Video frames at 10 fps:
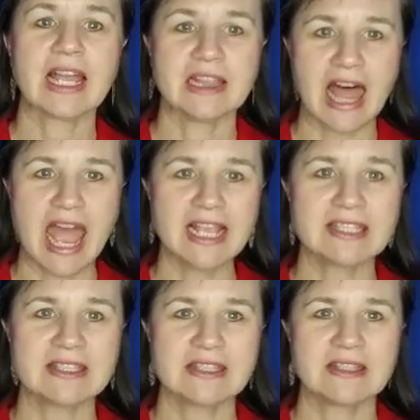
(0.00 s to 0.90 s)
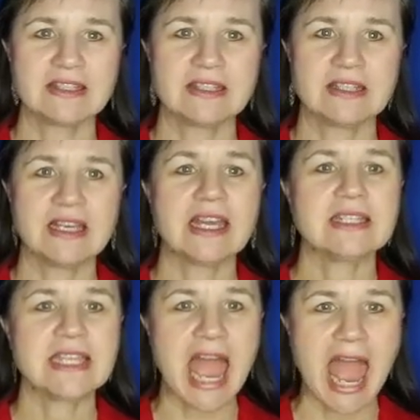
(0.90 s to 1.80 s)
class,
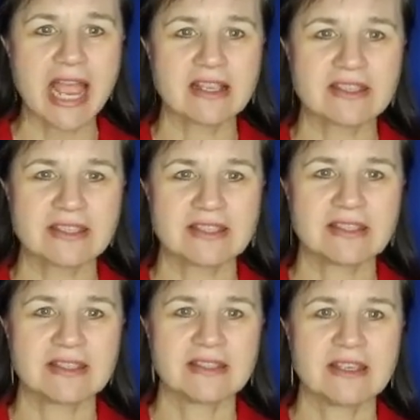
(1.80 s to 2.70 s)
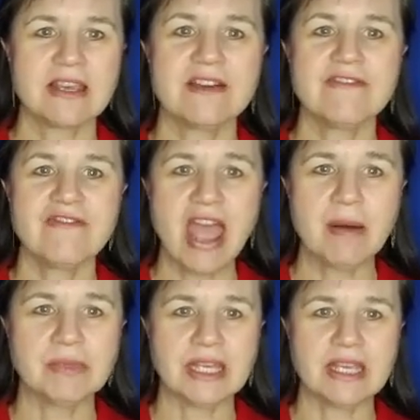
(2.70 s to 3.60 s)
tax,
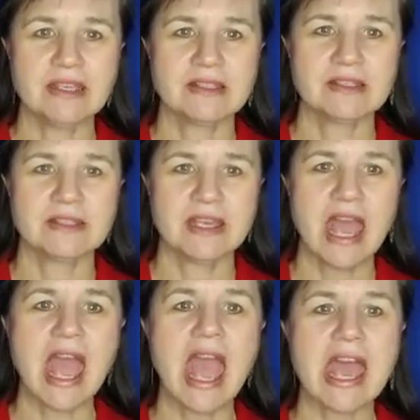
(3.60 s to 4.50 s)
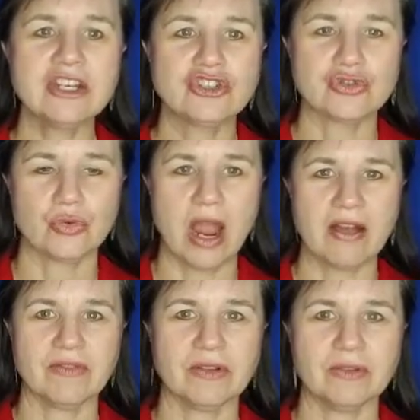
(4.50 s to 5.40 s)
family, and
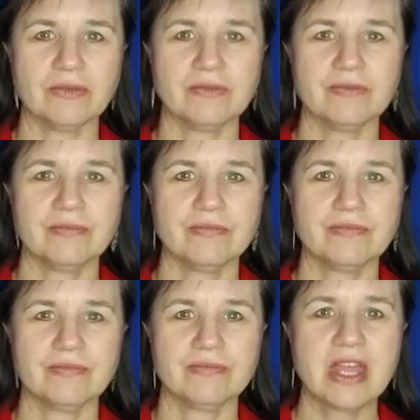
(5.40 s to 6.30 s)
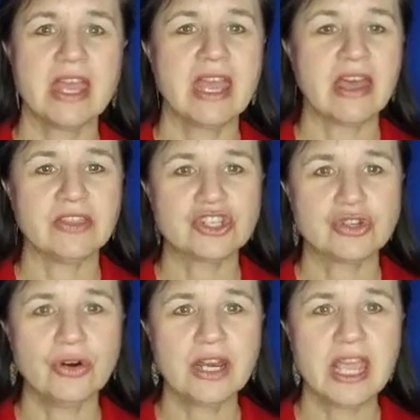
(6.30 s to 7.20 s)
travel. And the
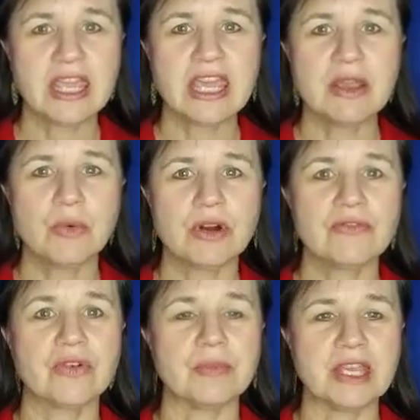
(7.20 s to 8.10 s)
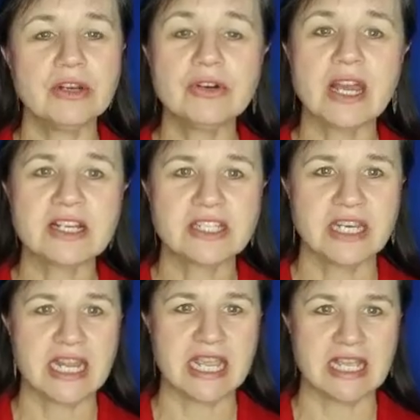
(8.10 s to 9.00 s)
short A keyword from the
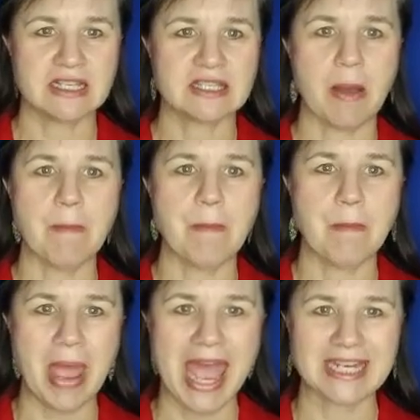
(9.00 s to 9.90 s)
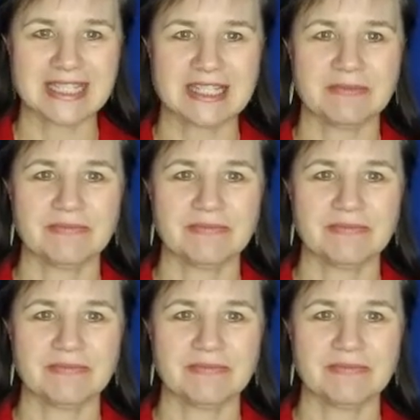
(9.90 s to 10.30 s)
introduction is bat.